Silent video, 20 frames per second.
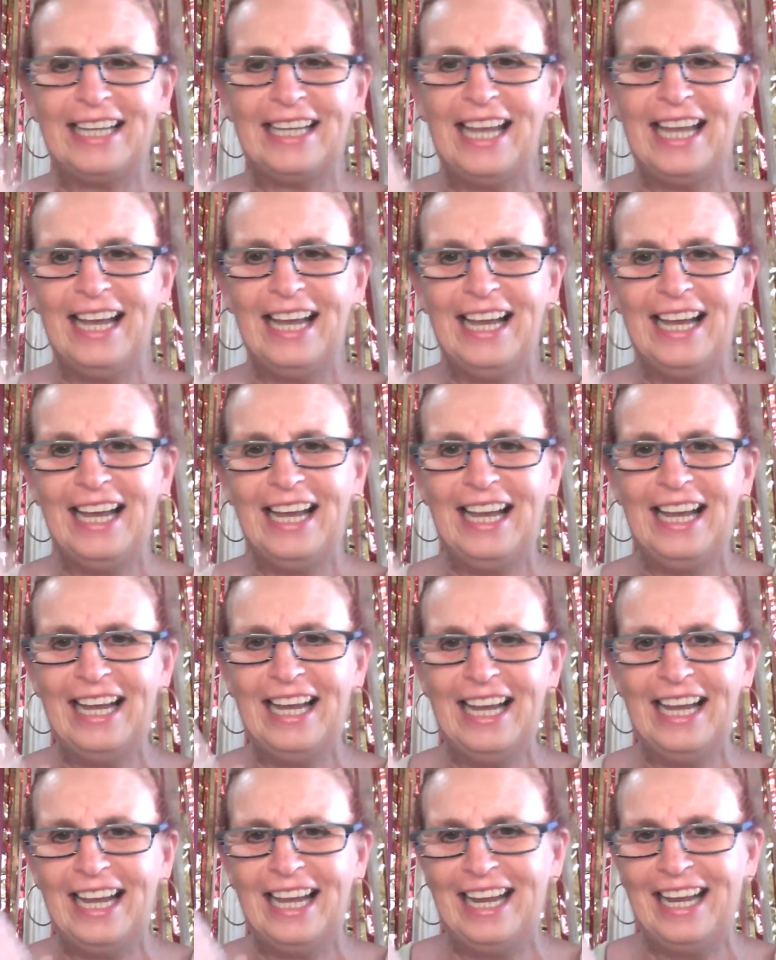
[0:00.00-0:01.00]

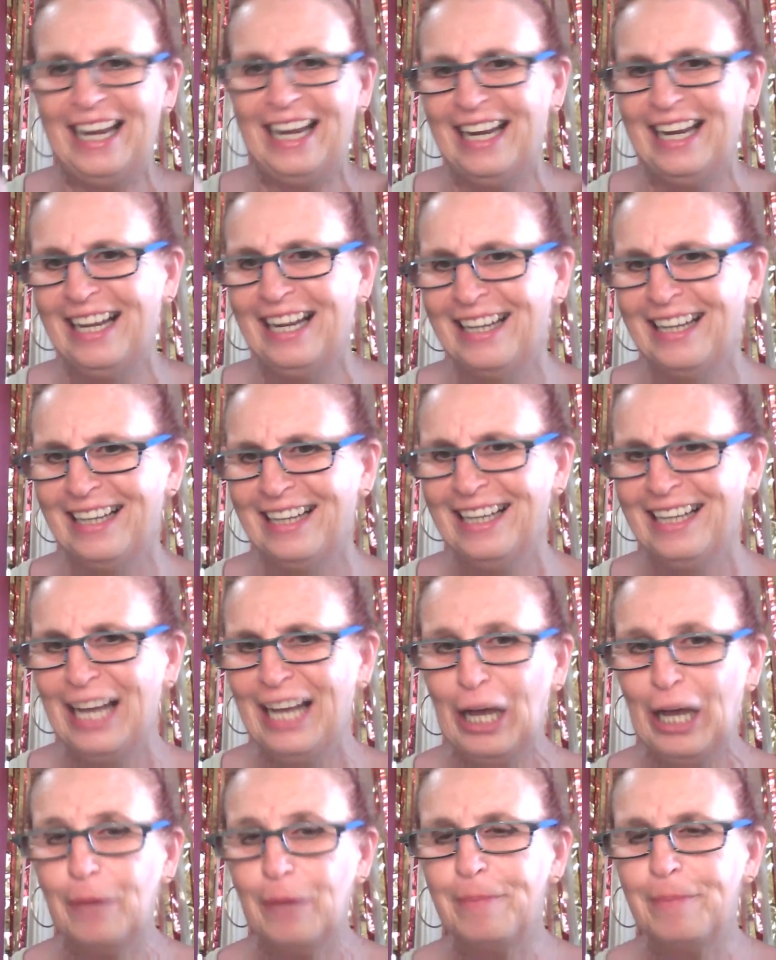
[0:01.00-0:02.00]
Yay!
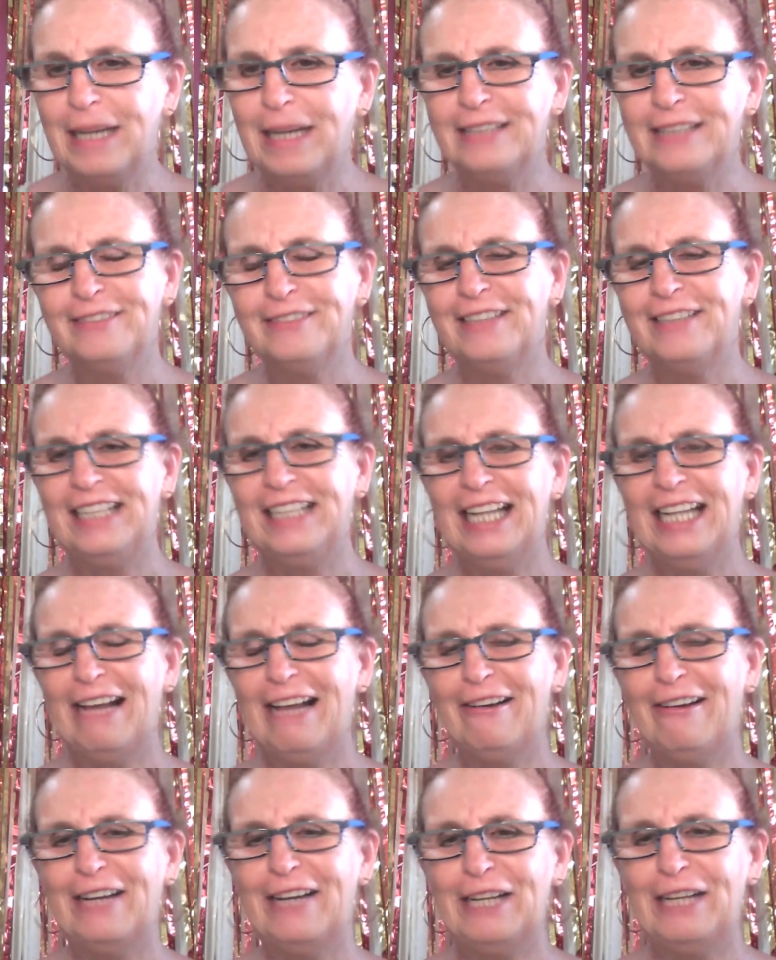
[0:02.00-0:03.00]
I'm back doing
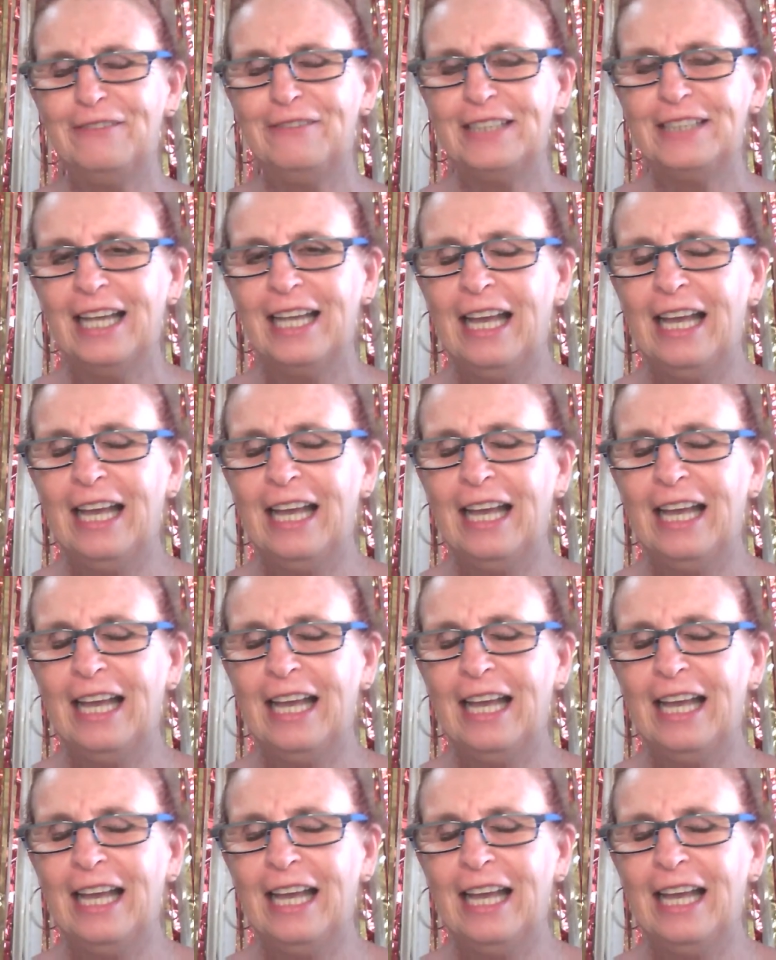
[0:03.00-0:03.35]
lives.